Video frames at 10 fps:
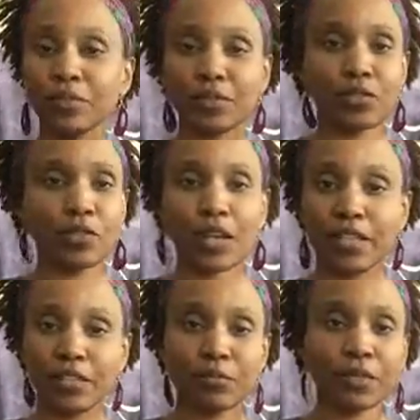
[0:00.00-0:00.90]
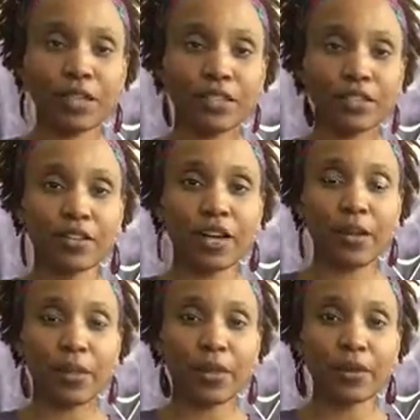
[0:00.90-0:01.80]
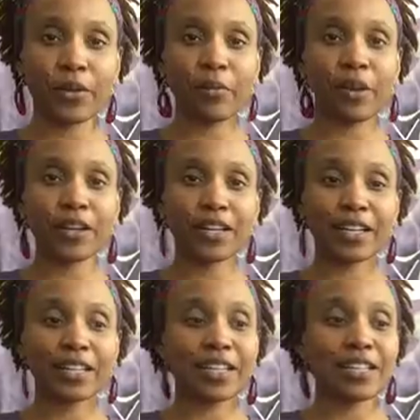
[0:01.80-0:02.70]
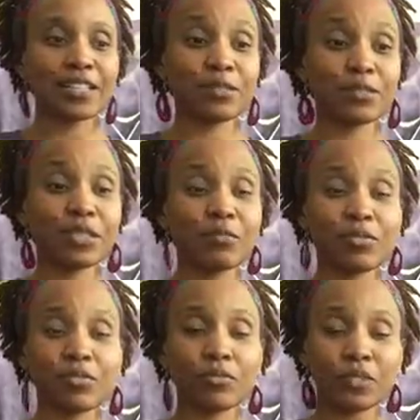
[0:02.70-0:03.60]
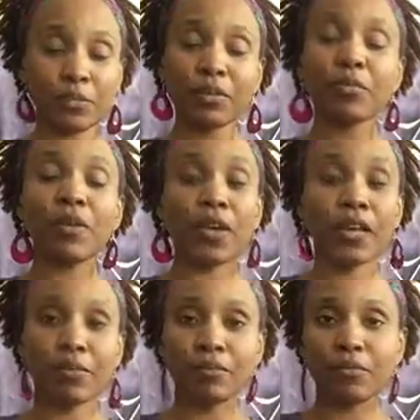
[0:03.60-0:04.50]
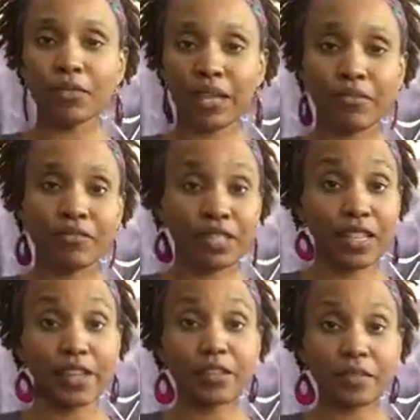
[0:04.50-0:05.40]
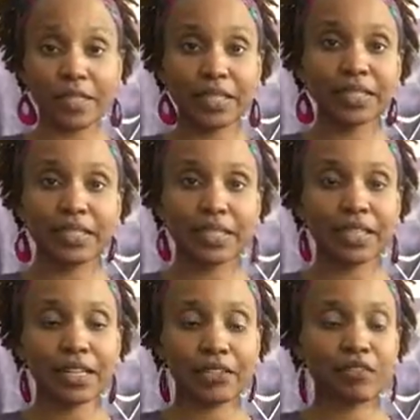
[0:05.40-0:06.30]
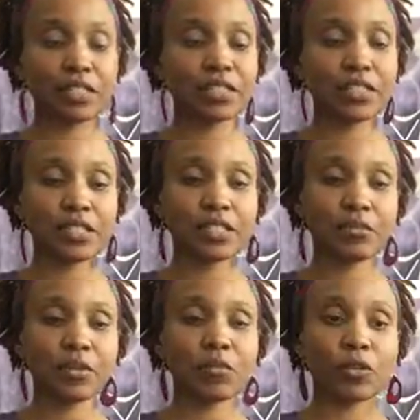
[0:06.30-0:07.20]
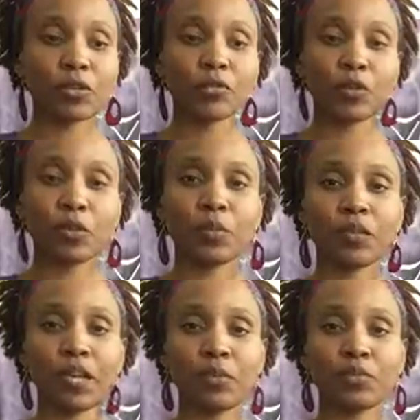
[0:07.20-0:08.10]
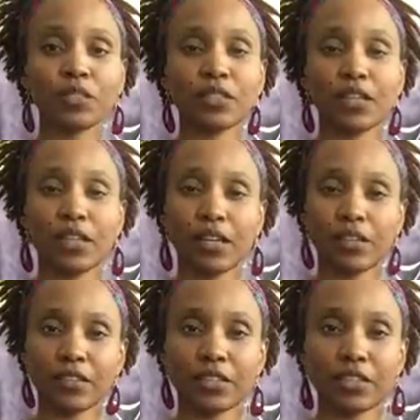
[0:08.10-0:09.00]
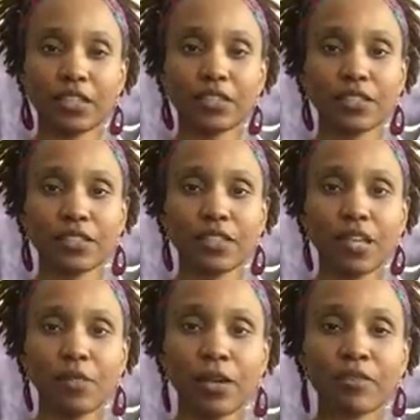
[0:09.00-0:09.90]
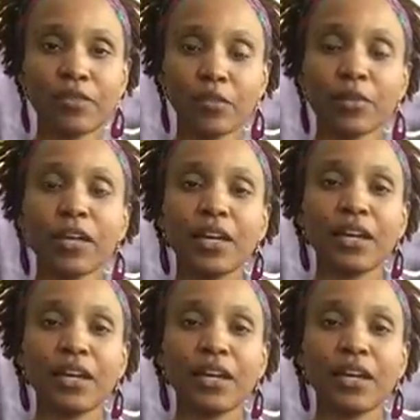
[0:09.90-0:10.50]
there's all kinds of blends that are out there on the market. Some people really like green tea, and green tea can be wonderful, but I would suggest to stay away from